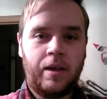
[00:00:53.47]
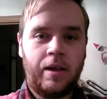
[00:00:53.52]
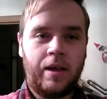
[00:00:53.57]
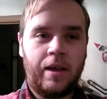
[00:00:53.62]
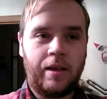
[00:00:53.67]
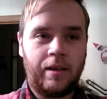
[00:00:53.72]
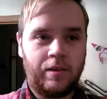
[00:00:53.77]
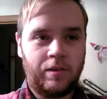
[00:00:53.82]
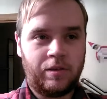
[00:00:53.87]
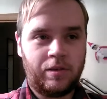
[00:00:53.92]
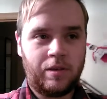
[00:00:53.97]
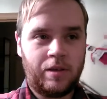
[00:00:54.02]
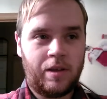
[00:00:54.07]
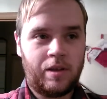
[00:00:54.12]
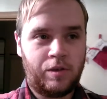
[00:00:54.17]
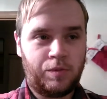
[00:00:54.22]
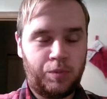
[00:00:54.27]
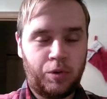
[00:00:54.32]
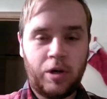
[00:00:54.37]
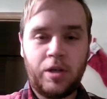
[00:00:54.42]
is
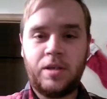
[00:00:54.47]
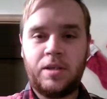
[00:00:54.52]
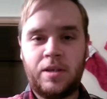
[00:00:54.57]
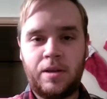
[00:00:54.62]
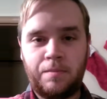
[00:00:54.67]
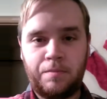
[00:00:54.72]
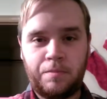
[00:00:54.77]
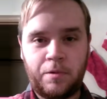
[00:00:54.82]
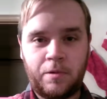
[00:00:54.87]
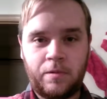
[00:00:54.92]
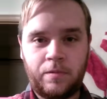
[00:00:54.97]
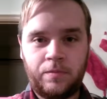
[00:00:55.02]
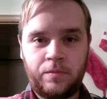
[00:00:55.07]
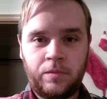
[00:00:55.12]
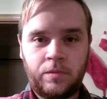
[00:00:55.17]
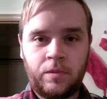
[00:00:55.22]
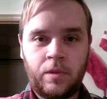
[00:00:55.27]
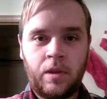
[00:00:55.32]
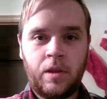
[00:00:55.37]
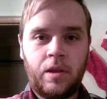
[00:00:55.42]
is pretty simple
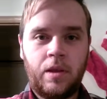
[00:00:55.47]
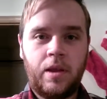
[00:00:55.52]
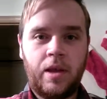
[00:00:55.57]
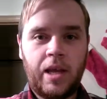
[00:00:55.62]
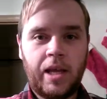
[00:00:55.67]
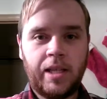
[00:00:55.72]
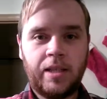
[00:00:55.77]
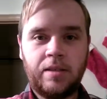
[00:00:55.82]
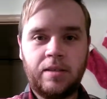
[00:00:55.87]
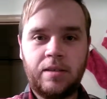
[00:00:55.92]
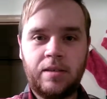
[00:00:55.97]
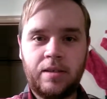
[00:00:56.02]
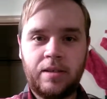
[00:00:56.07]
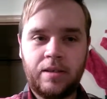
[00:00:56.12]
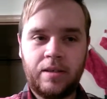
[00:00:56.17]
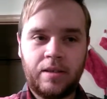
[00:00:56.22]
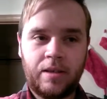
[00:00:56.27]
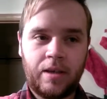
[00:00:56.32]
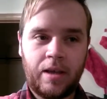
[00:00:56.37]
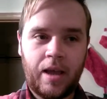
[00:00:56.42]

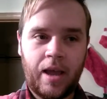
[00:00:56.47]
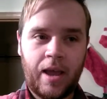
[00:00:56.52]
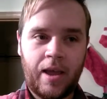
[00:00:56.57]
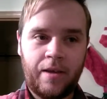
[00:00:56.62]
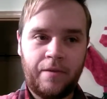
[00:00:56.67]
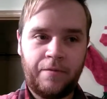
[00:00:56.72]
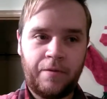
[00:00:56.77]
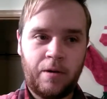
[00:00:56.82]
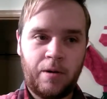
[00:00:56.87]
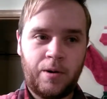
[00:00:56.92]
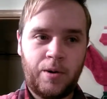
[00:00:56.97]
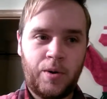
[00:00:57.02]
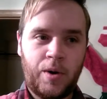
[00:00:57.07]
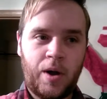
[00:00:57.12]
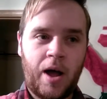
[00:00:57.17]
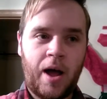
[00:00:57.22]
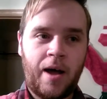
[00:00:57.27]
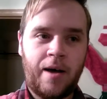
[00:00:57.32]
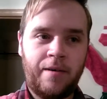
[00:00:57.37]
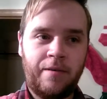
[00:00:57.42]
it's a photo
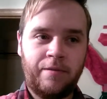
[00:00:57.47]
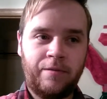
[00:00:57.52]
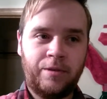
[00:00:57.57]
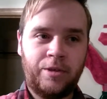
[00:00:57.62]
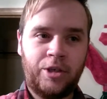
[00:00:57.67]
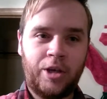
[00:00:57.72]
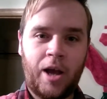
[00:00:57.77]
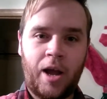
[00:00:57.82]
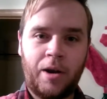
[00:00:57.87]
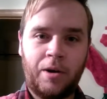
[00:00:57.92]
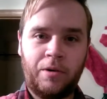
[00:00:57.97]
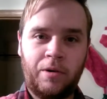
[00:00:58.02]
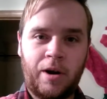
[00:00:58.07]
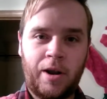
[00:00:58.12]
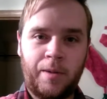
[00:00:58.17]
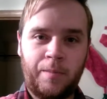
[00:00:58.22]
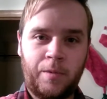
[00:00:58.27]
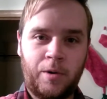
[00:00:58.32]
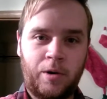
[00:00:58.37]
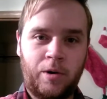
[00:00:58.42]
of John
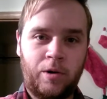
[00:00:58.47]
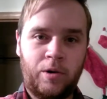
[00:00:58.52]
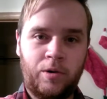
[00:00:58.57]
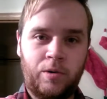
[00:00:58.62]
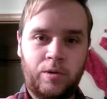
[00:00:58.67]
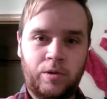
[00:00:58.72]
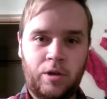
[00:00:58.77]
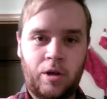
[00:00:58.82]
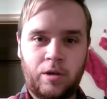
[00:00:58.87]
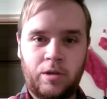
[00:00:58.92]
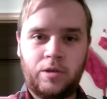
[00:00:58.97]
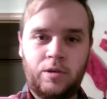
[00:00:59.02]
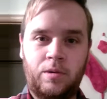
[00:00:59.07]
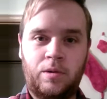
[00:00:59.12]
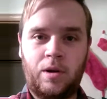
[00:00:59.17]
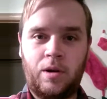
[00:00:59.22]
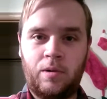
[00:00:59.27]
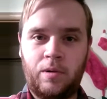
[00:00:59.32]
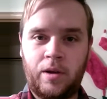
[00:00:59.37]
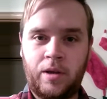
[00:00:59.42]
Kramer, who is also
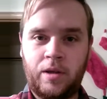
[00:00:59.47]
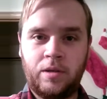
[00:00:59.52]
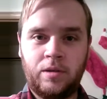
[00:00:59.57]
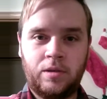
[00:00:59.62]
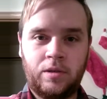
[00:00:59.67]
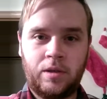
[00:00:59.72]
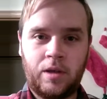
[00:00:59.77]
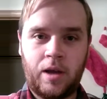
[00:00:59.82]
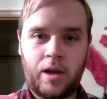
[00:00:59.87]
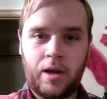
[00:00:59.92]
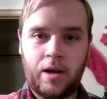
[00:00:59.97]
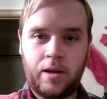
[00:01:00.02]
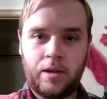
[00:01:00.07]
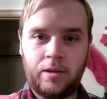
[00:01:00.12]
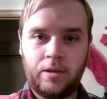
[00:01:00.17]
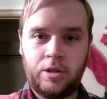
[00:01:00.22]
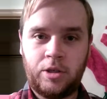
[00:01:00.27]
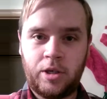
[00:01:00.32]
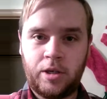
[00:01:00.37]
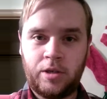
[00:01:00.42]
known as uh,
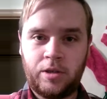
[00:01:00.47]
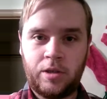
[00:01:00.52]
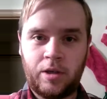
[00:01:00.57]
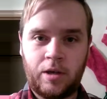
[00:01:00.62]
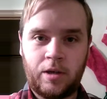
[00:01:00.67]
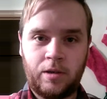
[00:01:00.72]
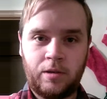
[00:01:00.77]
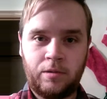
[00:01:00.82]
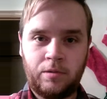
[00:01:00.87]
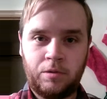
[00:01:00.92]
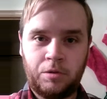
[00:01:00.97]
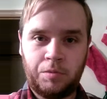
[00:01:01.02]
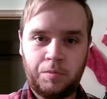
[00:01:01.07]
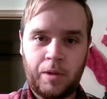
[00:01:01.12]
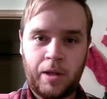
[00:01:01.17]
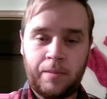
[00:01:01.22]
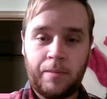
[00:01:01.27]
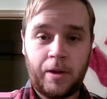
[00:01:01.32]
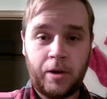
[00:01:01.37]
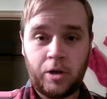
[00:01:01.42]
Jigsaw, who's
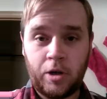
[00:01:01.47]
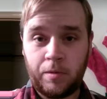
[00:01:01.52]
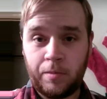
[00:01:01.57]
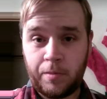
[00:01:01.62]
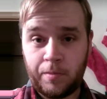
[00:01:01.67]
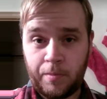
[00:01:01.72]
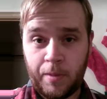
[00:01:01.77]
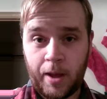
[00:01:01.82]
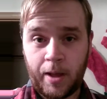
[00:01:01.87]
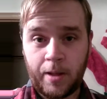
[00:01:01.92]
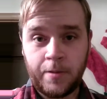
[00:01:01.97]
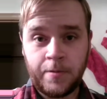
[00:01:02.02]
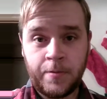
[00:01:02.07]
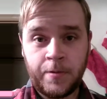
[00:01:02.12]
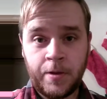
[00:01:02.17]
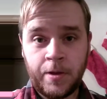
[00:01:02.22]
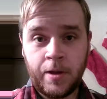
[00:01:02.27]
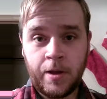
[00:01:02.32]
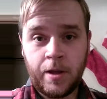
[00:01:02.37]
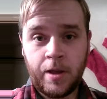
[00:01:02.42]
played by Tobin Bell.
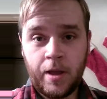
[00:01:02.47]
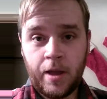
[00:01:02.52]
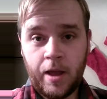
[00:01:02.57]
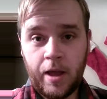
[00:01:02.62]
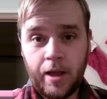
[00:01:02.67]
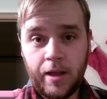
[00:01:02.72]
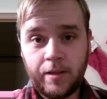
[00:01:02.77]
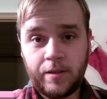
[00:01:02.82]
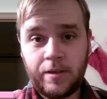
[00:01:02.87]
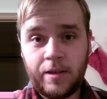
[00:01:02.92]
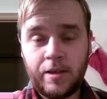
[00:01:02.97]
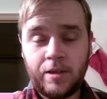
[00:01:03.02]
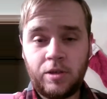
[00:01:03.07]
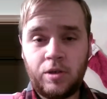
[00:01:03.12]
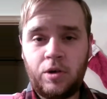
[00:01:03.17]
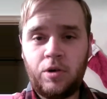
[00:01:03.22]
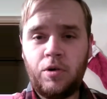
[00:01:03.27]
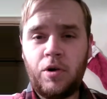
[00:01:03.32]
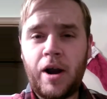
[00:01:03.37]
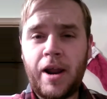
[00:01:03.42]
It's his
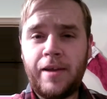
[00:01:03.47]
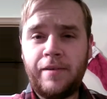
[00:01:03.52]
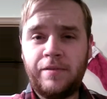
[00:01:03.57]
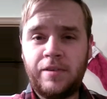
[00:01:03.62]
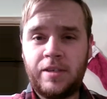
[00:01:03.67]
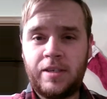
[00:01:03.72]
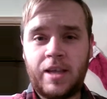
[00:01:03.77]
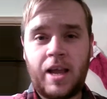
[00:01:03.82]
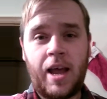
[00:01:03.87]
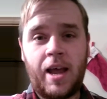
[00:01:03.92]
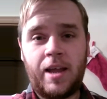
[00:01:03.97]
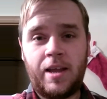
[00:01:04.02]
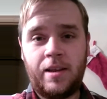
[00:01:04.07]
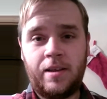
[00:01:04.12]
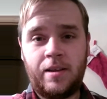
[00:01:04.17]
gravesite,